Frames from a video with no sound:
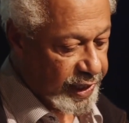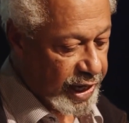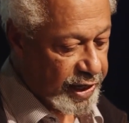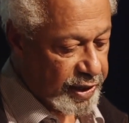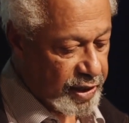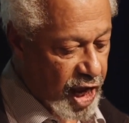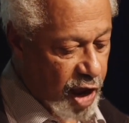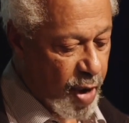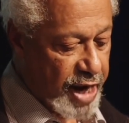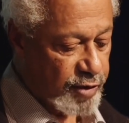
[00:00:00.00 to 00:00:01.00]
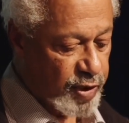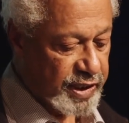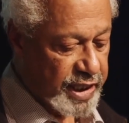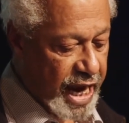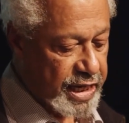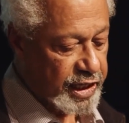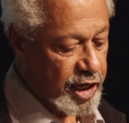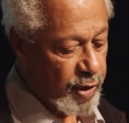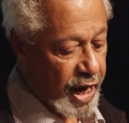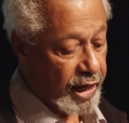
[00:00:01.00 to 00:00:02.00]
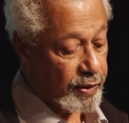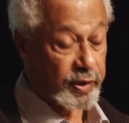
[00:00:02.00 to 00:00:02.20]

and I might have been standing nearby